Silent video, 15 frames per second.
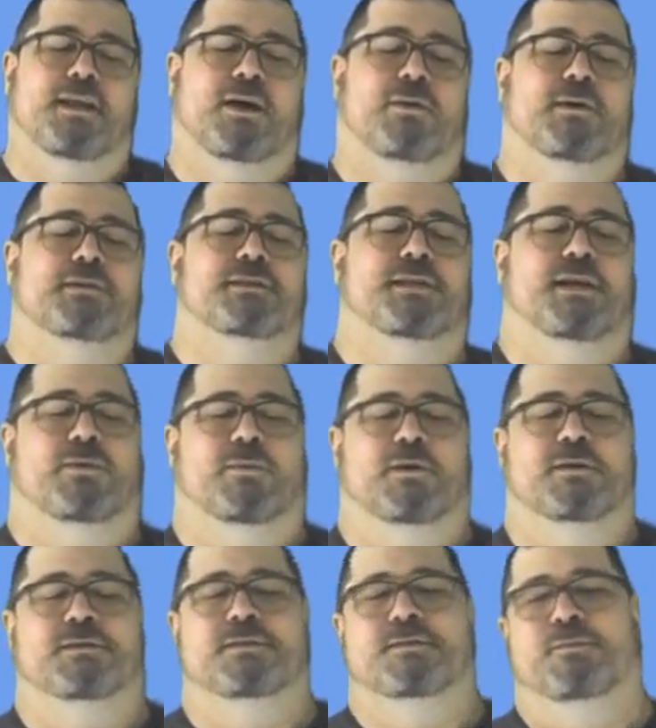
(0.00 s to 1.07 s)
Now on to
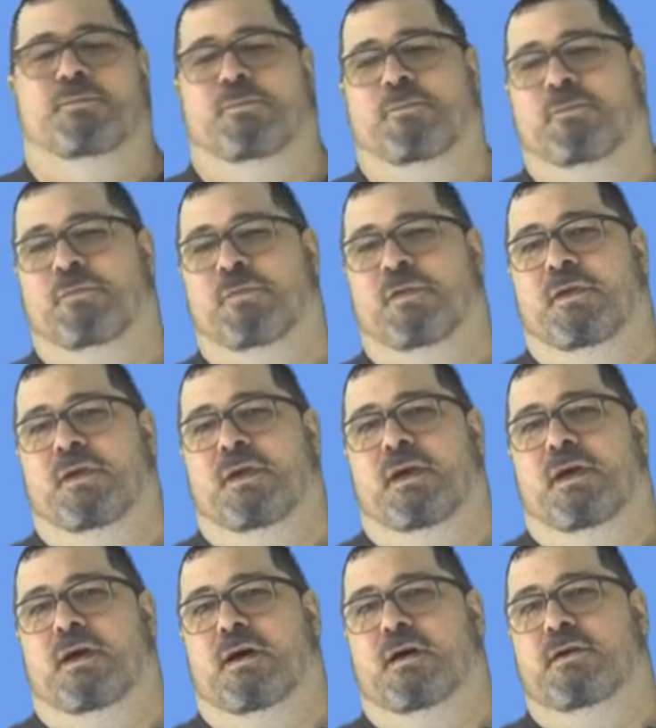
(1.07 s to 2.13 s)
networks.
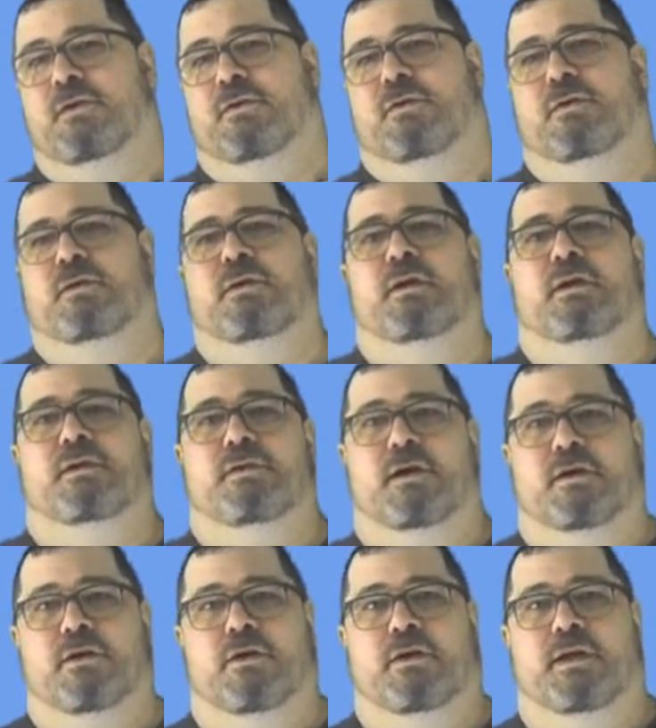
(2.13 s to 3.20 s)
Under
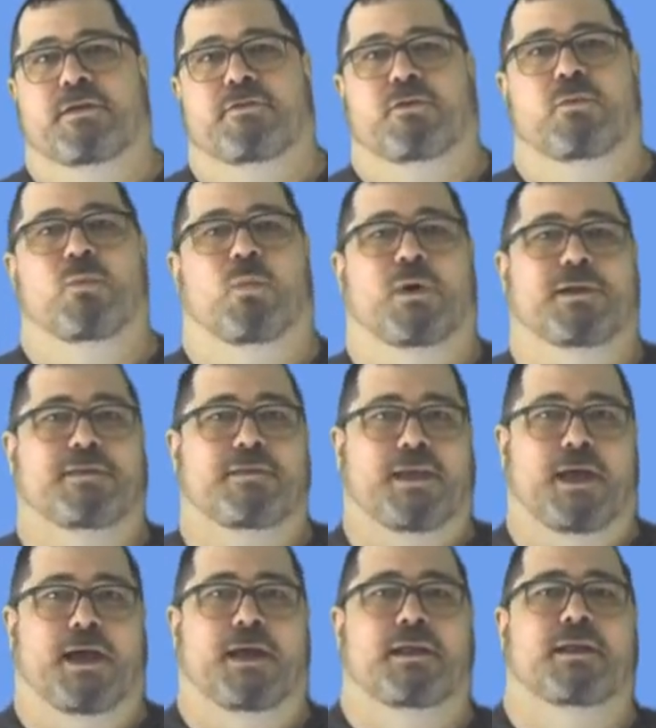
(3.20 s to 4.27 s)
Docker Engine
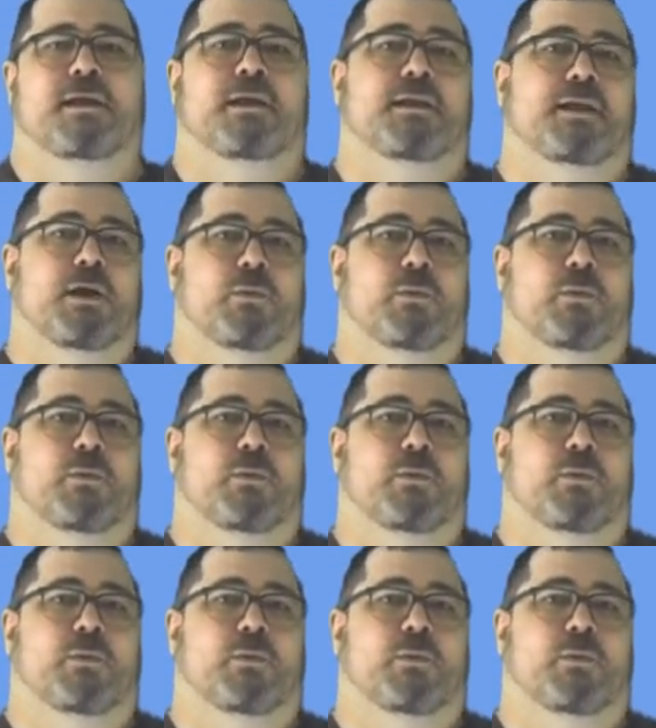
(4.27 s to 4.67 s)
110,